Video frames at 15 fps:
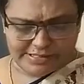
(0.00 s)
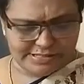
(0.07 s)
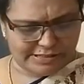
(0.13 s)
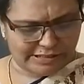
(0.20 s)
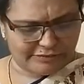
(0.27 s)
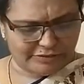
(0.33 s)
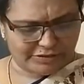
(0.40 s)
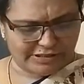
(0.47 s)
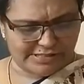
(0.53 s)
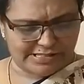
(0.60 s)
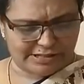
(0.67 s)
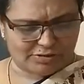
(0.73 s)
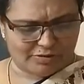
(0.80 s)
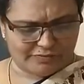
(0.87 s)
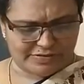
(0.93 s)
his television
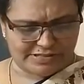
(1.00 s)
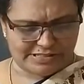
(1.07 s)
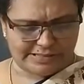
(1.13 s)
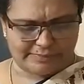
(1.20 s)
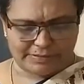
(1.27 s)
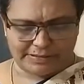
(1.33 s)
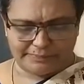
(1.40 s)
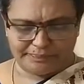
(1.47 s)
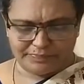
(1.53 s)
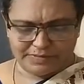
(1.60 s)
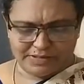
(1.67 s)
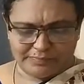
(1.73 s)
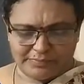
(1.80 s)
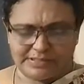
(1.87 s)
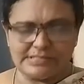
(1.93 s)
set off his table.
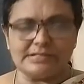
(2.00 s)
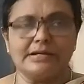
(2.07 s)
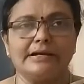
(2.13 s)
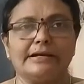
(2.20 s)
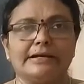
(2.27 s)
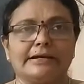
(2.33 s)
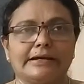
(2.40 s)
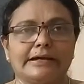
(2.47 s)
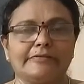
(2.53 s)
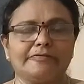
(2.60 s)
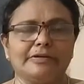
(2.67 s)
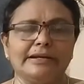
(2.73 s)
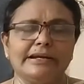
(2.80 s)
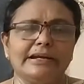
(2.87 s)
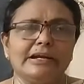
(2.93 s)
Means he
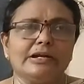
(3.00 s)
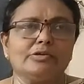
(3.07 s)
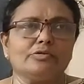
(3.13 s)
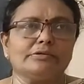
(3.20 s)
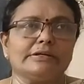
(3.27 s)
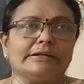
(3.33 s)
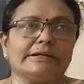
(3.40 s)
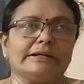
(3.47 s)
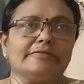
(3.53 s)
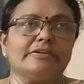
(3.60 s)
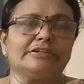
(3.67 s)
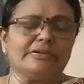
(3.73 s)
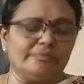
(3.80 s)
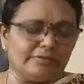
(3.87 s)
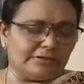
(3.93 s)
carefully took the
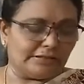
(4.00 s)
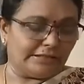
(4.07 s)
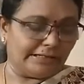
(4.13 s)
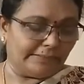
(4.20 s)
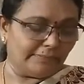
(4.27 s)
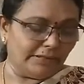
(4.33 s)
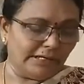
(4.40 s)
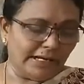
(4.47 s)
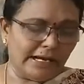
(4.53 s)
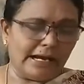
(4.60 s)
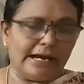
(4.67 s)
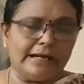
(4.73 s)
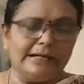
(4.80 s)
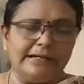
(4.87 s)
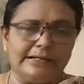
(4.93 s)
television with the table
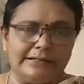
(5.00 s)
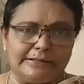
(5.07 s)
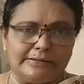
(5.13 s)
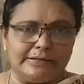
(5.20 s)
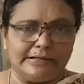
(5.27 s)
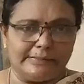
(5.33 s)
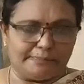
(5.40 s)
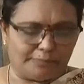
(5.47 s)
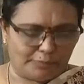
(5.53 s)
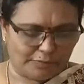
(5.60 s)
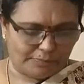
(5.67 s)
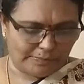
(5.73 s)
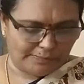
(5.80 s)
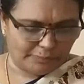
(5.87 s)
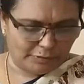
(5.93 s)
and he
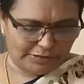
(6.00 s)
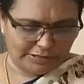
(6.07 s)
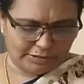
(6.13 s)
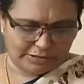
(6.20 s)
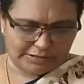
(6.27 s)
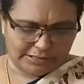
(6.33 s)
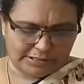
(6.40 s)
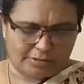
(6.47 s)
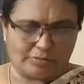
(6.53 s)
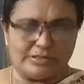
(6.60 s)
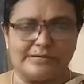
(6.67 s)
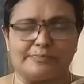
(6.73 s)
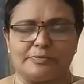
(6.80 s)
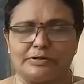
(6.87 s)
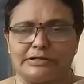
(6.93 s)
put it on the ground.
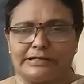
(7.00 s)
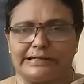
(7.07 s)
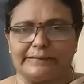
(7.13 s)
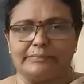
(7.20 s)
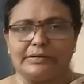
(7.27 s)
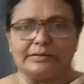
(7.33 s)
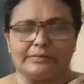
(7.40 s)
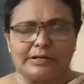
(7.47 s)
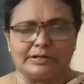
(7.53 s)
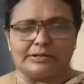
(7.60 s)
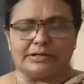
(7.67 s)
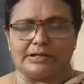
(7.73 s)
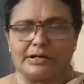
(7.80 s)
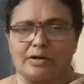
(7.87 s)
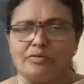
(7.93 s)
He put the table on
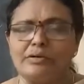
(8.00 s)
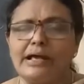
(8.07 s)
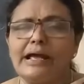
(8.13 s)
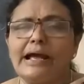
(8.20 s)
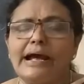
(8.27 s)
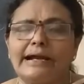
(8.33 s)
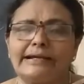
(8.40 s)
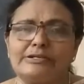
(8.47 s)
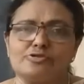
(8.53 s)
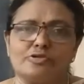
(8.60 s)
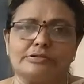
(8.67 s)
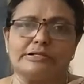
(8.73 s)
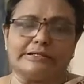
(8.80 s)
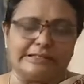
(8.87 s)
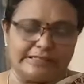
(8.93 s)
the ground and he
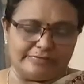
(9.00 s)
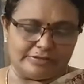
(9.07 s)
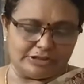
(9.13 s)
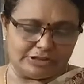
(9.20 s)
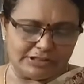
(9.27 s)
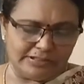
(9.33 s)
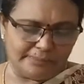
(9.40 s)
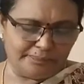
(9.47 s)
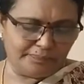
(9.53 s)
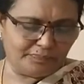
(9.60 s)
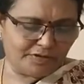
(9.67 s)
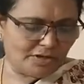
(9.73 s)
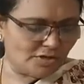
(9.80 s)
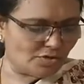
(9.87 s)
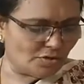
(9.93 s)
took the television
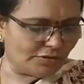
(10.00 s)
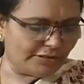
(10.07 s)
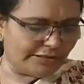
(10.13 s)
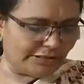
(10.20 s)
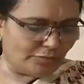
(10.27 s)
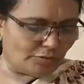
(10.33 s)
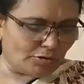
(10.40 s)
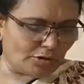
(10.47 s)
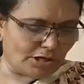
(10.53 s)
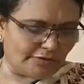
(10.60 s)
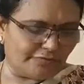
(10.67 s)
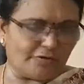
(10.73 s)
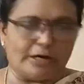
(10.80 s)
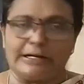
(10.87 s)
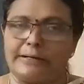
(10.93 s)
so that it would not
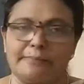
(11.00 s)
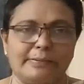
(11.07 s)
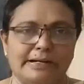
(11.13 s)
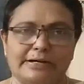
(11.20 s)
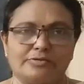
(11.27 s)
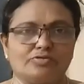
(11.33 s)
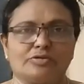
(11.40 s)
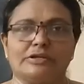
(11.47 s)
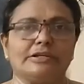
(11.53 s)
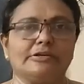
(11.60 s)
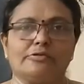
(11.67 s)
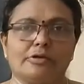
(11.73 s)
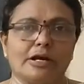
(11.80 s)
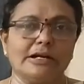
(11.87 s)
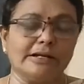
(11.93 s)
fall and break.
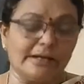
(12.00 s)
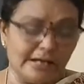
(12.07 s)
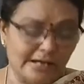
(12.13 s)
Then